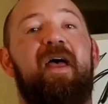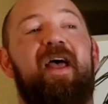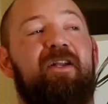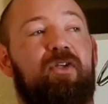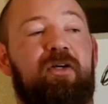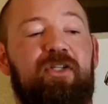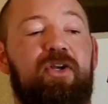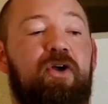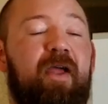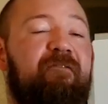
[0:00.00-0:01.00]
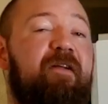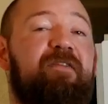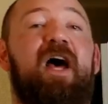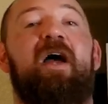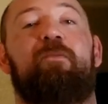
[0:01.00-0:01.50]
and as long as you know you have enough
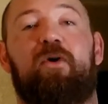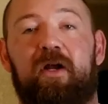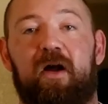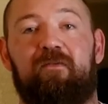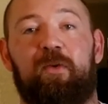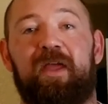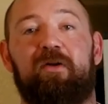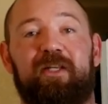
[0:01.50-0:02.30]
time to recover without